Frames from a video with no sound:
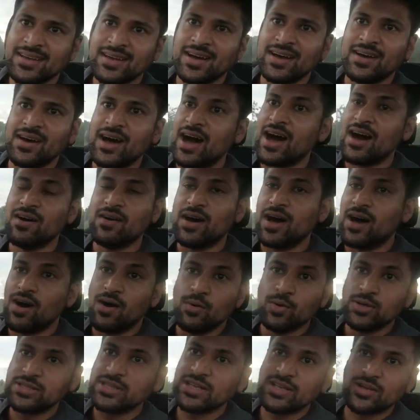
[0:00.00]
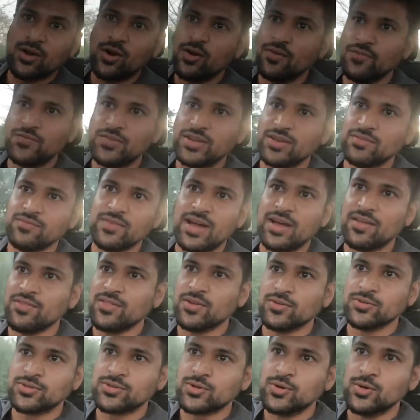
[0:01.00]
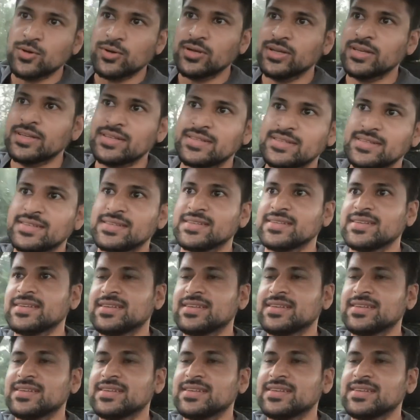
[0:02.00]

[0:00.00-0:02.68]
I wasn't confident around those corners.